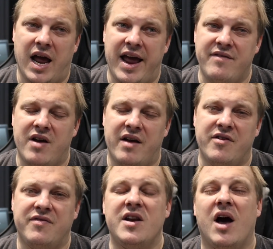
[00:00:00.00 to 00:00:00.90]

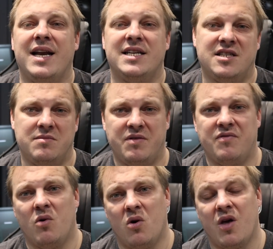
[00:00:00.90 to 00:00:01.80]
Everything that I listed
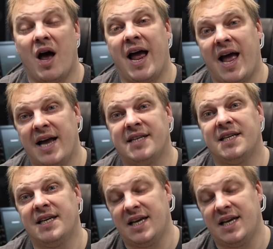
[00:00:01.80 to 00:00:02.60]
before that I had